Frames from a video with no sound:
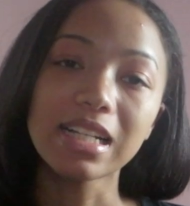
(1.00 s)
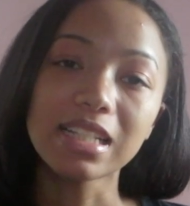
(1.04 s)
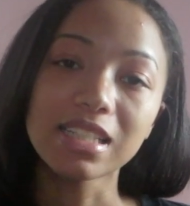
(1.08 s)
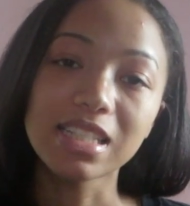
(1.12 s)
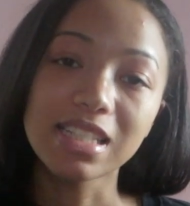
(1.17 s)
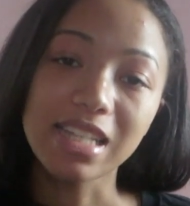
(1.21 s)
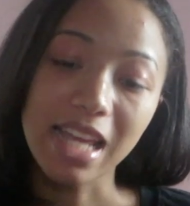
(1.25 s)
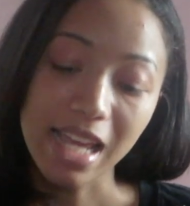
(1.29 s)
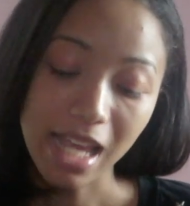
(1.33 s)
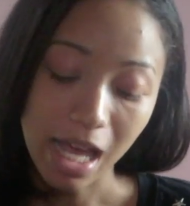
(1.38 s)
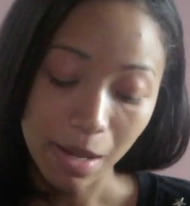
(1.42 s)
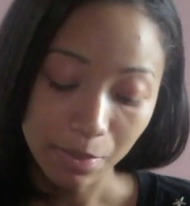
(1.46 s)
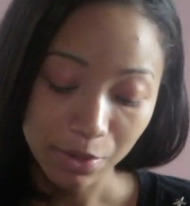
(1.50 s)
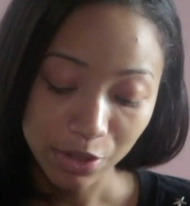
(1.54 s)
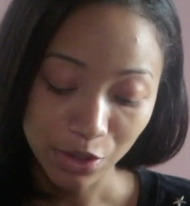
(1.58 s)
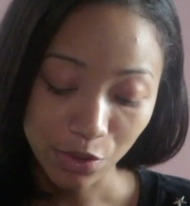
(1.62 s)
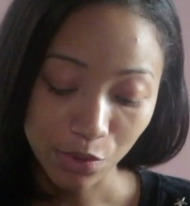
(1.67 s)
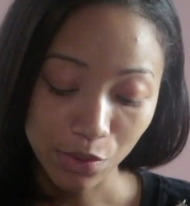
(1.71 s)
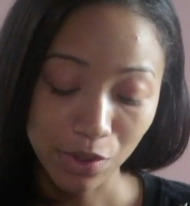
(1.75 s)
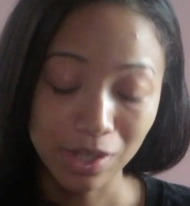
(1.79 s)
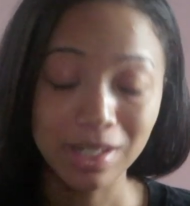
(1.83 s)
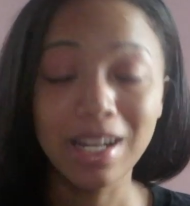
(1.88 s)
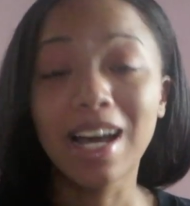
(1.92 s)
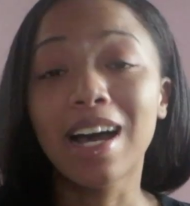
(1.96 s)
Today I'm
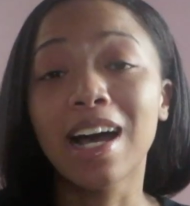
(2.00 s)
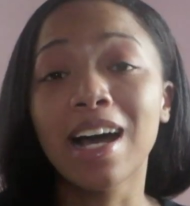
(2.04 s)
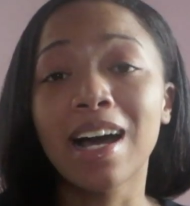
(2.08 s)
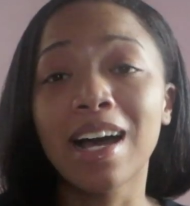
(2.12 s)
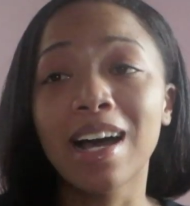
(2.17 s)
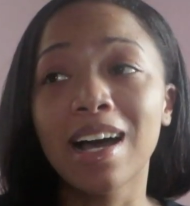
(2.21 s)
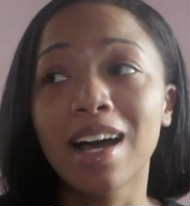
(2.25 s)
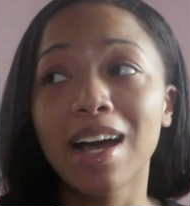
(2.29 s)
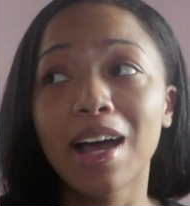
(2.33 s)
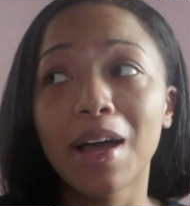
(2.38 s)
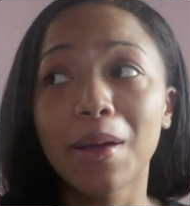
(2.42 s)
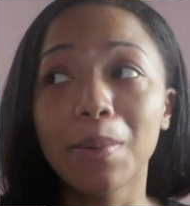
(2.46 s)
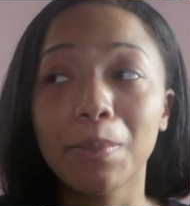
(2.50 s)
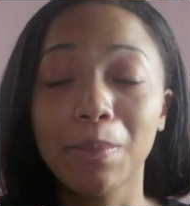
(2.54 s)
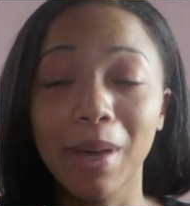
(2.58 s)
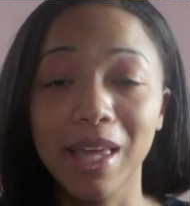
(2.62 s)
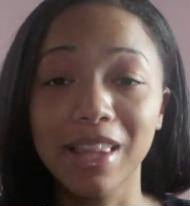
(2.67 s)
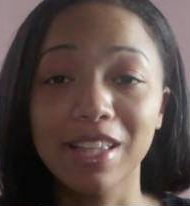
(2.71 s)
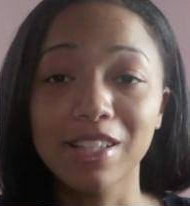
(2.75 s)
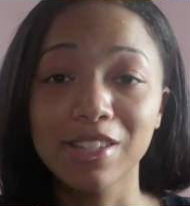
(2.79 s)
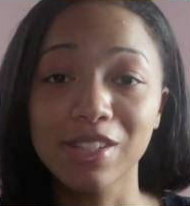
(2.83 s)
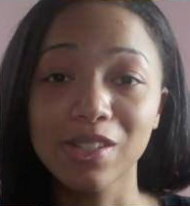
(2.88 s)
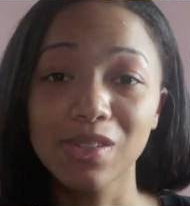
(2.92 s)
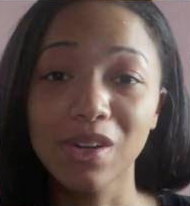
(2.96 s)
doing a
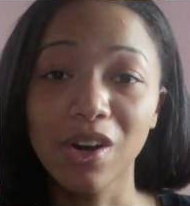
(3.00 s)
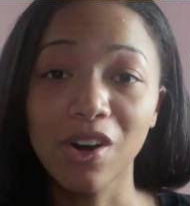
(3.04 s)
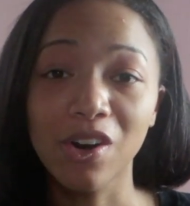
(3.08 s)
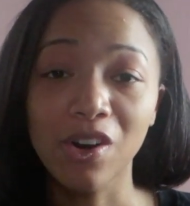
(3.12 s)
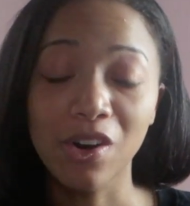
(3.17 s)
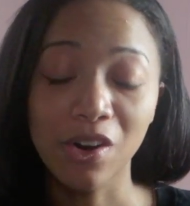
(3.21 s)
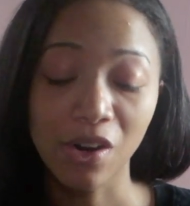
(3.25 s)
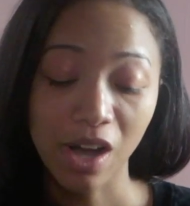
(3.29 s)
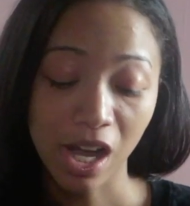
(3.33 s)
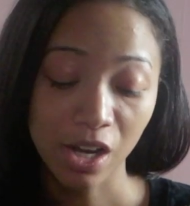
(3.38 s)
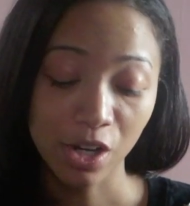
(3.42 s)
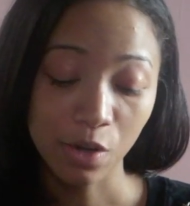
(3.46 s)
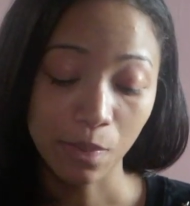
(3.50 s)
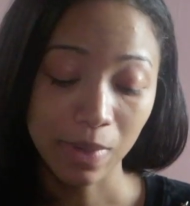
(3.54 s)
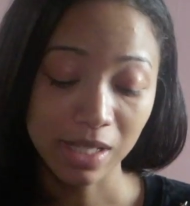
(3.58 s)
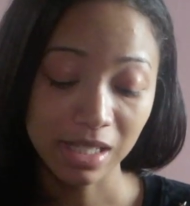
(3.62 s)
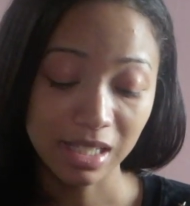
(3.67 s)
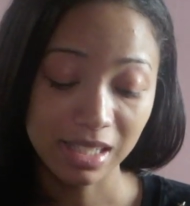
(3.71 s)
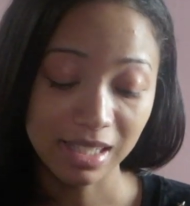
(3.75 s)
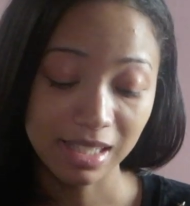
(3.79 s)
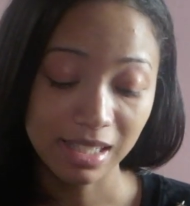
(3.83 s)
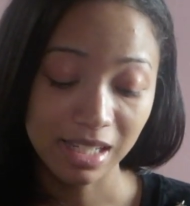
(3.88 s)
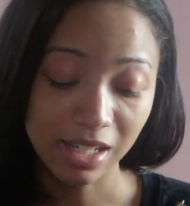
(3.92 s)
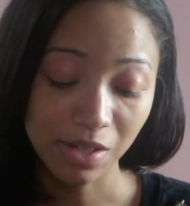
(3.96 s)
bathing suit haul. I know my
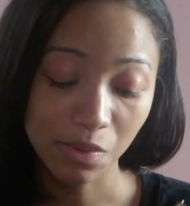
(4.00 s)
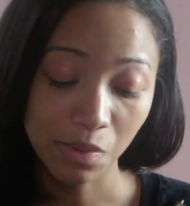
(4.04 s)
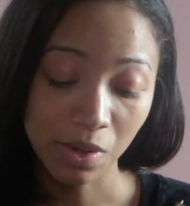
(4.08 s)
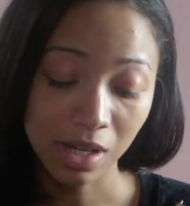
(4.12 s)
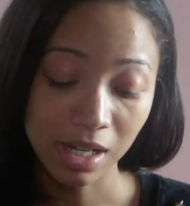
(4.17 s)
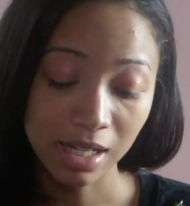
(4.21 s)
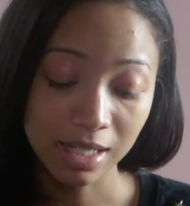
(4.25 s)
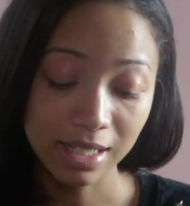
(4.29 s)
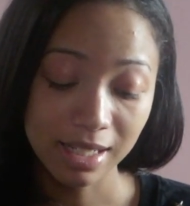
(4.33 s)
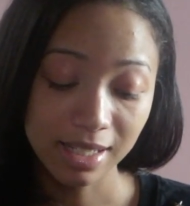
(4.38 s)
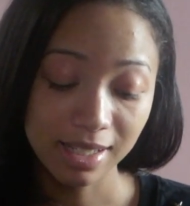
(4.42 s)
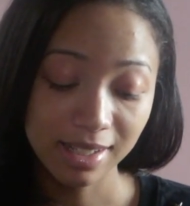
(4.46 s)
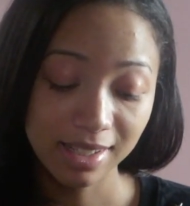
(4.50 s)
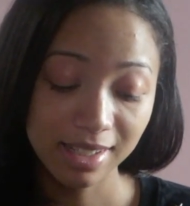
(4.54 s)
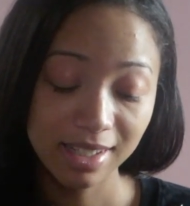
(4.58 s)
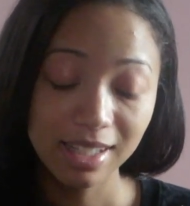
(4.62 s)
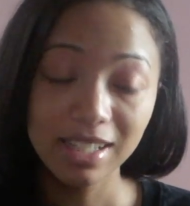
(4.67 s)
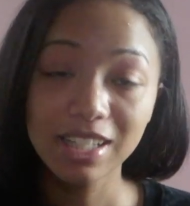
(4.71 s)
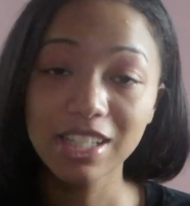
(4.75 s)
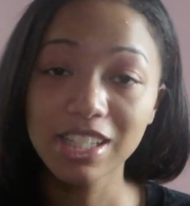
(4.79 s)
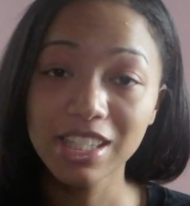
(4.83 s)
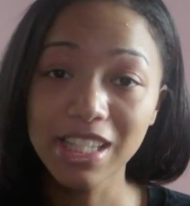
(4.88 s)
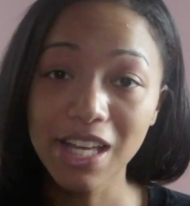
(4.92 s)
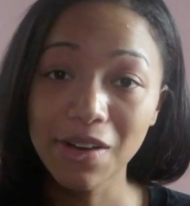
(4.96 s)
sister did one.
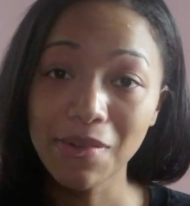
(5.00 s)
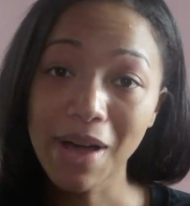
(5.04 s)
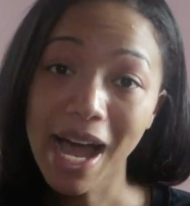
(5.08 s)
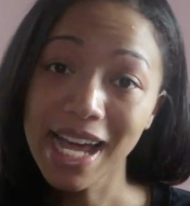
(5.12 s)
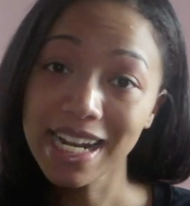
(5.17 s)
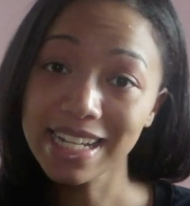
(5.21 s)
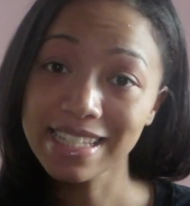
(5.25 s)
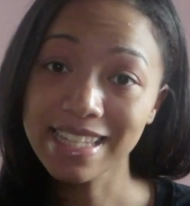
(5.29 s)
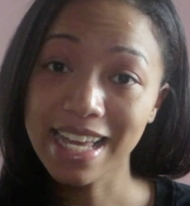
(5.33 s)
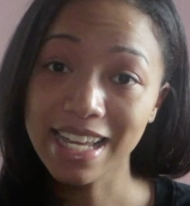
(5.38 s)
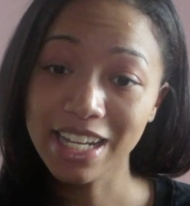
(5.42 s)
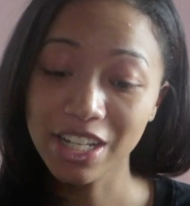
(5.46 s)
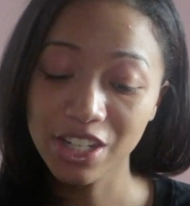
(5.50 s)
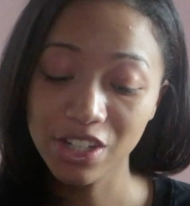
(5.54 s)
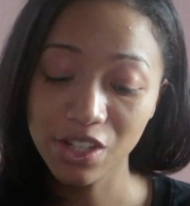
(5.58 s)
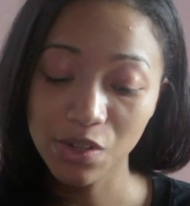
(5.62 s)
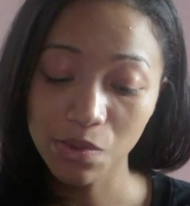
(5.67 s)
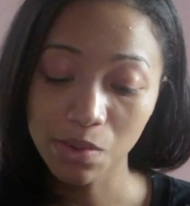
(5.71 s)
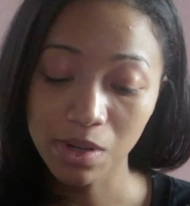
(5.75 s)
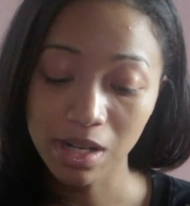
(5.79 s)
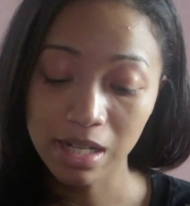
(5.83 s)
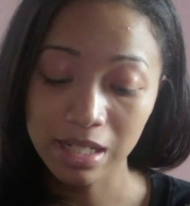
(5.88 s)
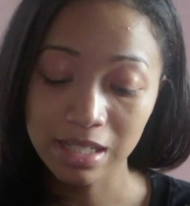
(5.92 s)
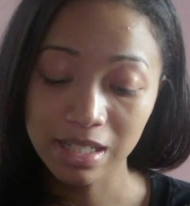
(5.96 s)
So I decided to
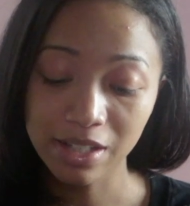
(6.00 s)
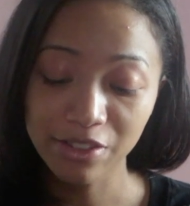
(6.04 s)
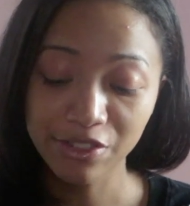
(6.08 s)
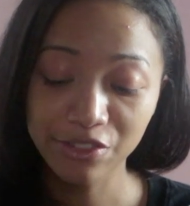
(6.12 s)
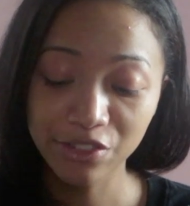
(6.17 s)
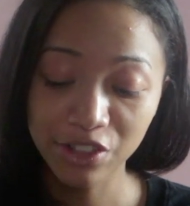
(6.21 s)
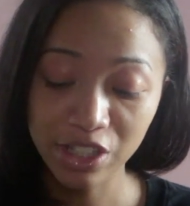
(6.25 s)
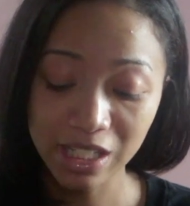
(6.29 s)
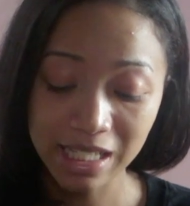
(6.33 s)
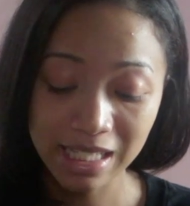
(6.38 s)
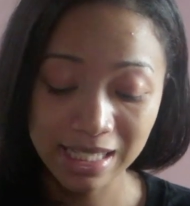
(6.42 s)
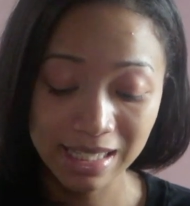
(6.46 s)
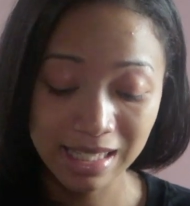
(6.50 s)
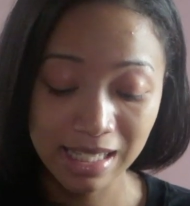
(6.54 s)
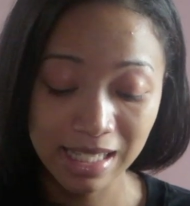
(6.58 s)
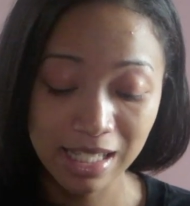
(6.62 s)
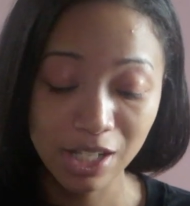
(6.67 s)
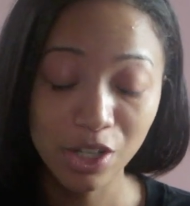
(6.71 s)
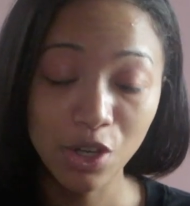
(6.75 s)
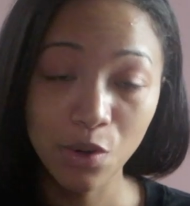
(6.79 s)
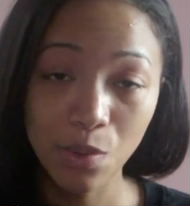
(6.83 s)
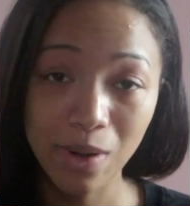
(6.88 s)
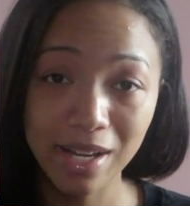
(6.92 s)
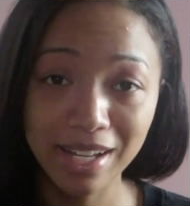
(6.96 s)
do one for
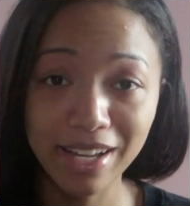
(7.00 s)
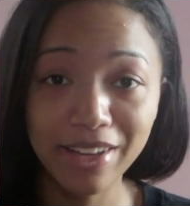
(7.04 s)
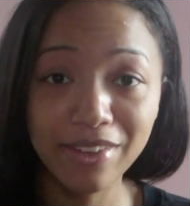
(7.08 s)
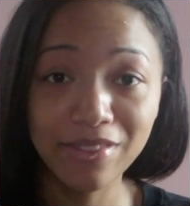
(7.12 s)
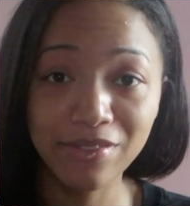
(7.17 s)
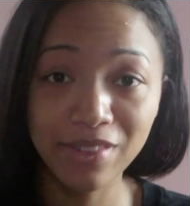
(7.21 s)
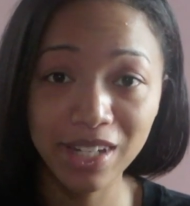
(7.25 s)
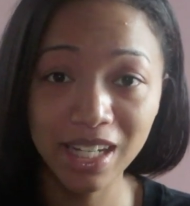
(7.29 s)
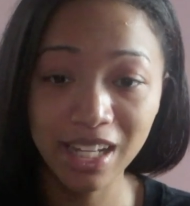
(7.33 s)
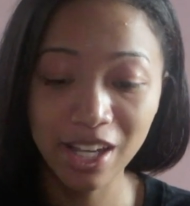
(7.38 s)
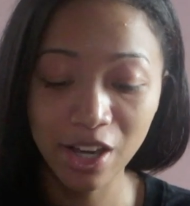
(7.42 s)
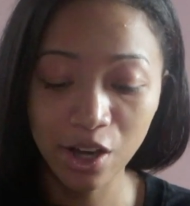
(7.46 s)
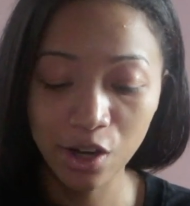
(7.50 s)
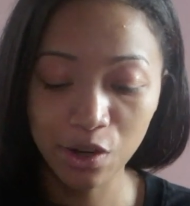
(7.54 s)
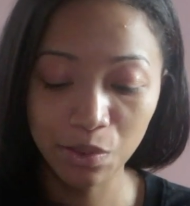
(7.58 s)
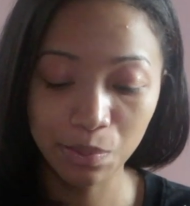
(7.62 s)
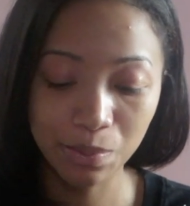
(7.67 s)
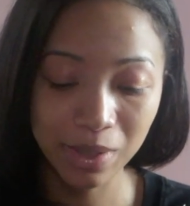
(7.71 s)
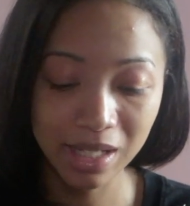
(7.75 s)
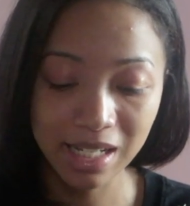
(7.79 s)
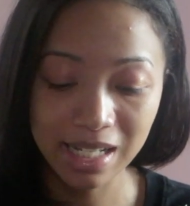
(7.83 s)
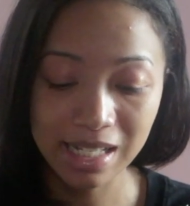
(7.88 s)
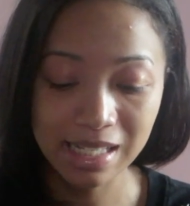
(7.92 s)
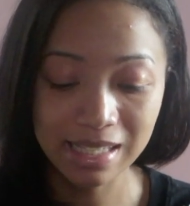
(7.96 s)
easy, quick video
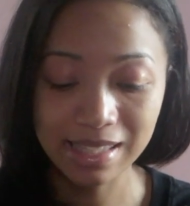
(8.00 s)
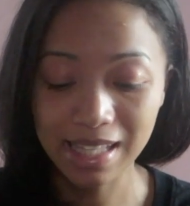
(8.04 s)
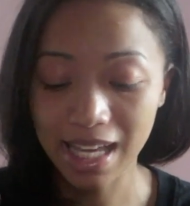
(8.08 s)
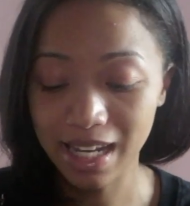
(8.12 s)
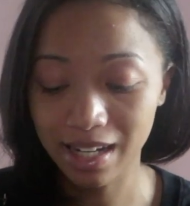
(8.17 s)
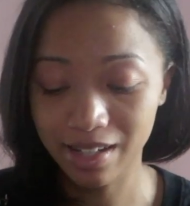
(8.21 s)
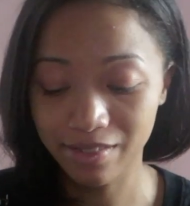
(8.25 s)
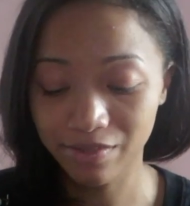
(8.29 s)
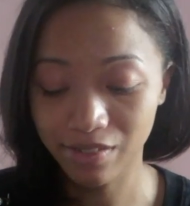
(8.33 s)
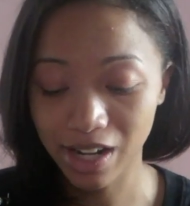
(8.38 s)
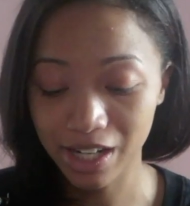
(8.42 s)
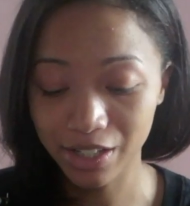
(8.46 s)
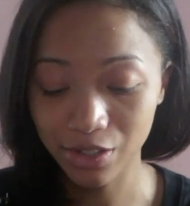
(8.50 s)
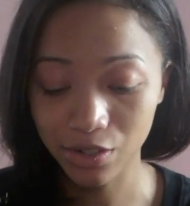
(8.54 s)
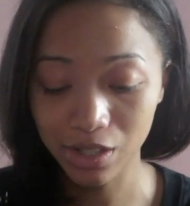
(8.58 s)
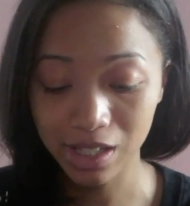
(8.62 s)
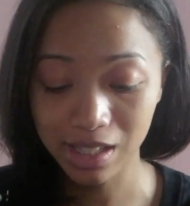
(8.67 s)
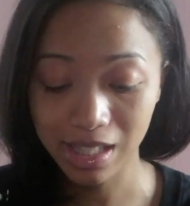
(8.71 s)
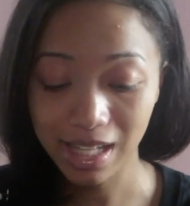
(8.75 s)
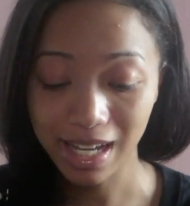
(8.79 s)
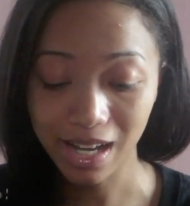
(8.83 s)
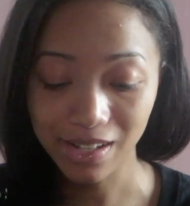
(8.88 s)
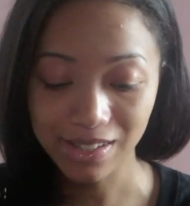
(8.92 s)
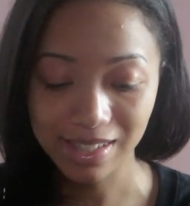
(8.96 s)
because I didn't feel like doing
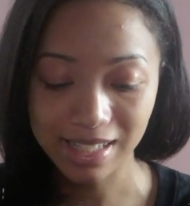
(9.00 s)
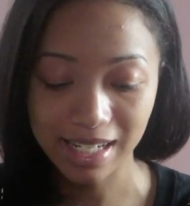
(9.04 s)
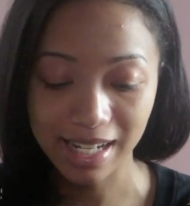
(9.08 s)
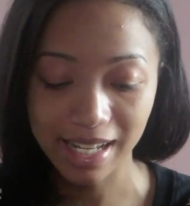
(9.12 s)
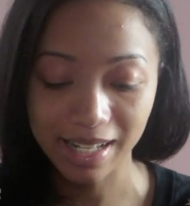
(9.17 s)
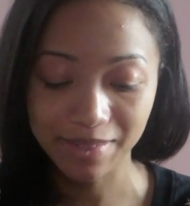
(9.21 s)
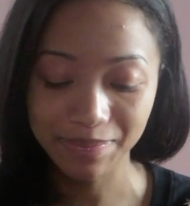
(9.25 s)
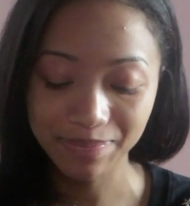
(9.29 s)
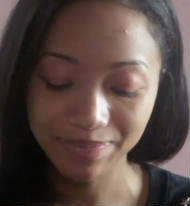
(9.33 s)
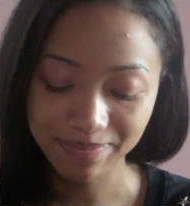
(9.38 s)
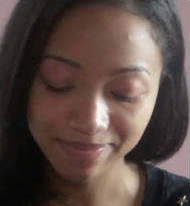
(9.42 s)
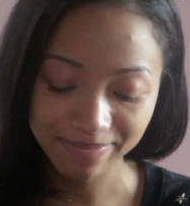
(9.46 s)
anything else today.